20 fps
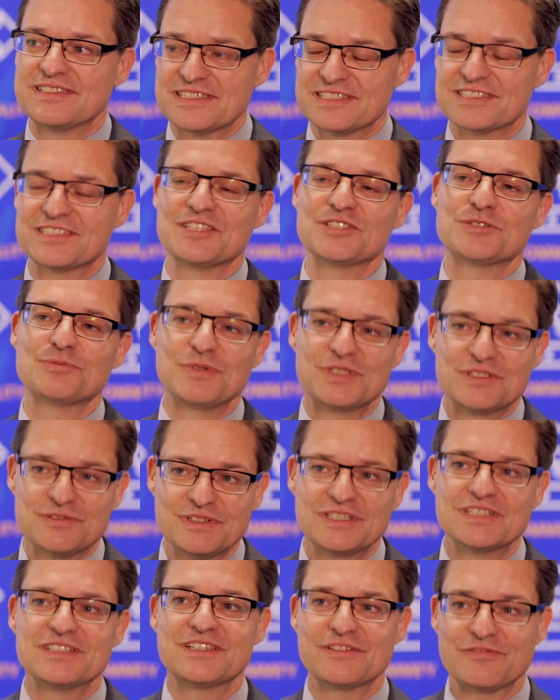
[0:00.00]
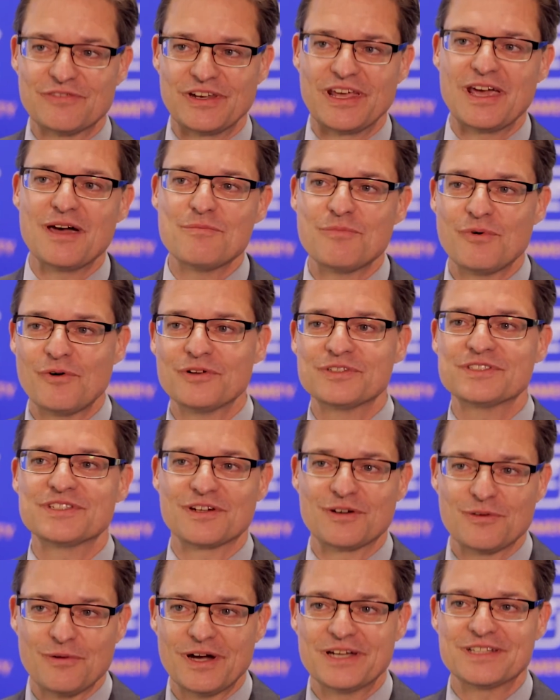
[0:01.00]
distance between the different airports
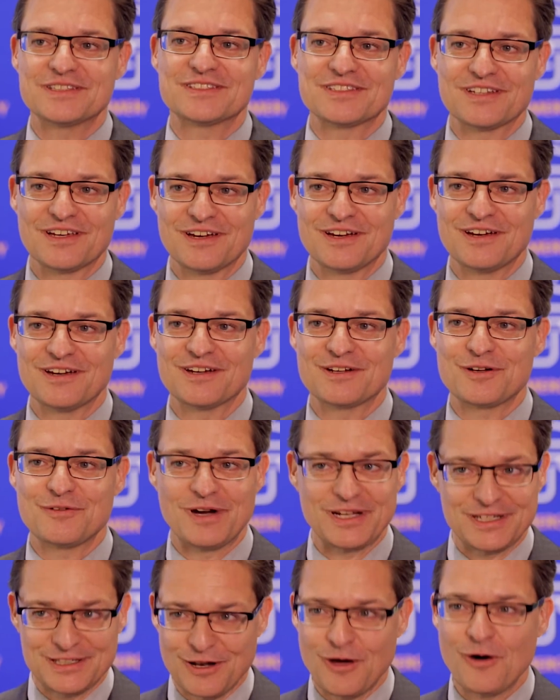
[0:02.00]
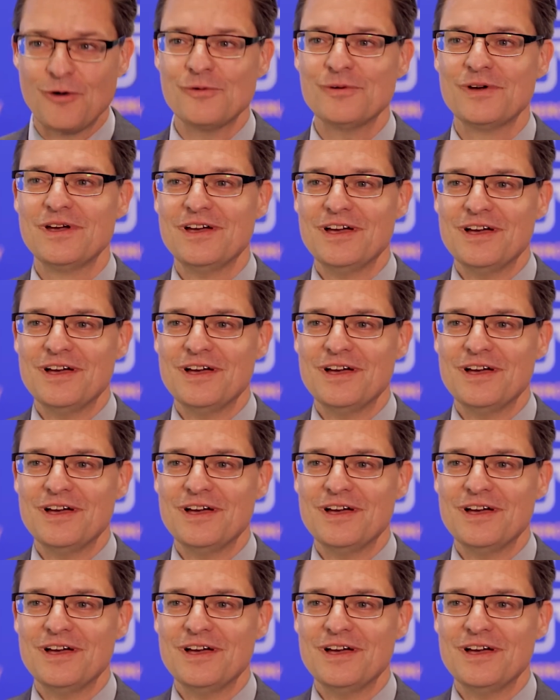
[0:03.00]
are quite low.